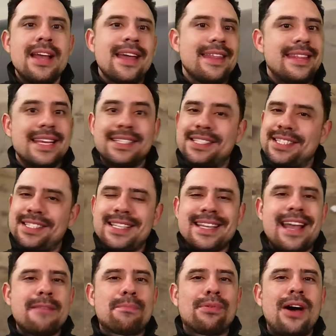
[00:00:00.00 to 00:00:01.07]
This is the
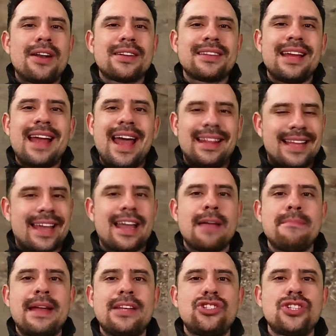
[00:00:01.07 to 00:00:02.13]
end product, and like I
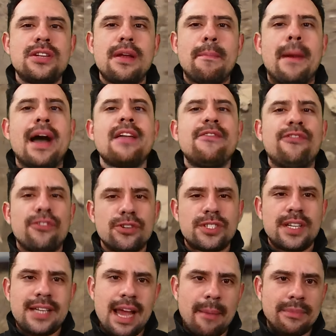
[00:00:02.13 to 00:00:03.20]
mentioned, my first
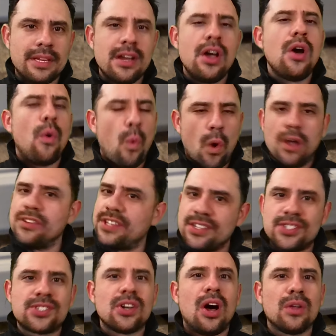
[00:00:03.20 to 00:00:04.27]
attempt was
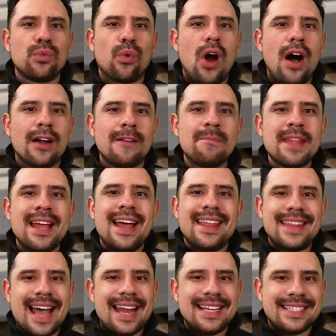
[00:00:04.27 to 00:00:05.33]
installed wrong.
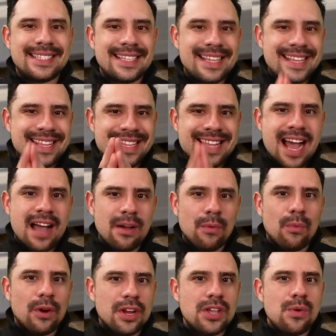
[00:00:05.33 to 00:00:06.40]
That is not
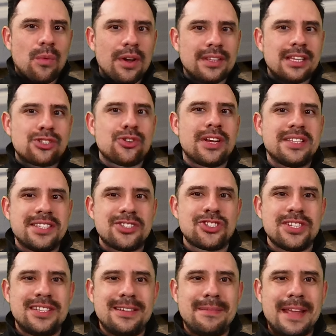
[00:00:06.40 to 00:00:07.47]
where you want the
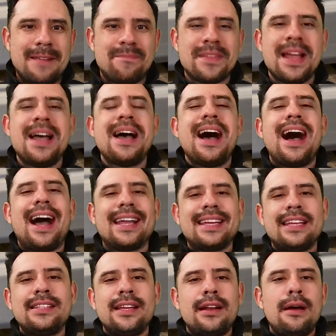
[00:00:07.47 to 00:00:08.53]
transition to be. I
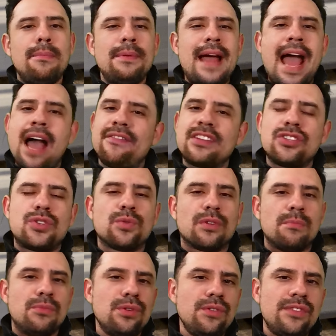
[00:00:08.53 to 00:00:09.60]
ended up having to
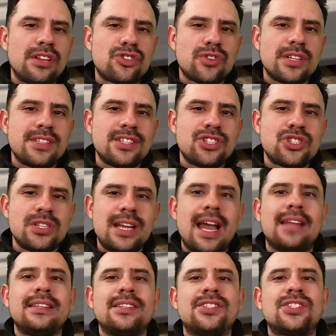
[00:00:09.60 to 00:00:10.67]
remove the transition
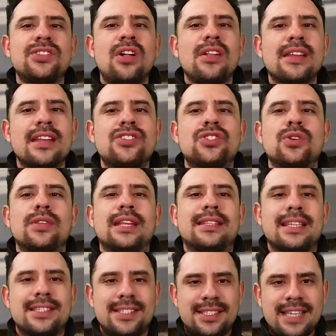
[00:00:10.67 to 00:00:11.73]
and installing it so that
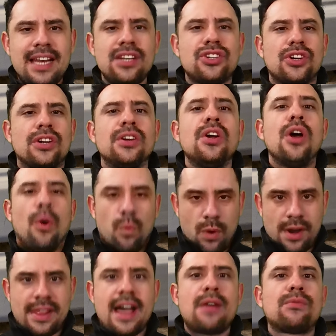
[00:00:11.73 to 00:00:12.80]
the center,
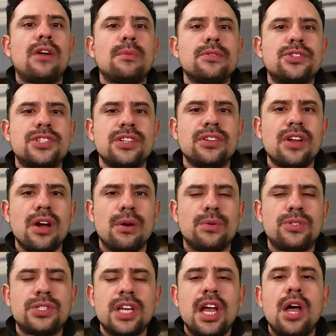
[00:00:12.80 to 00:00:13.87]
where that rubber seal
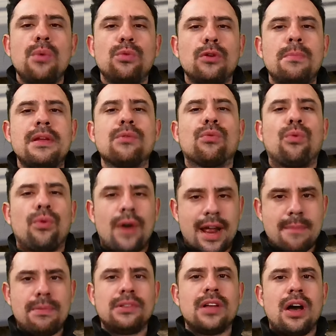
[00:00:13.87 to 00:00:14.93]
goes, would be
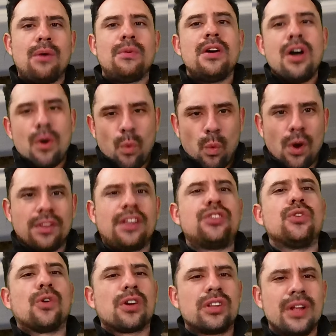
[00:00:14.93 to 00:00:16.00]
right below where the
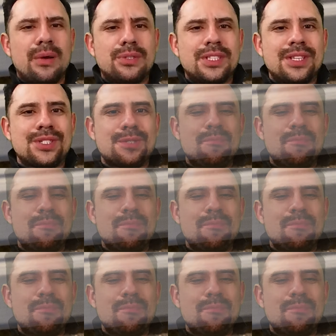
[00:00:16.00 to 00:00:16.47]
door closes.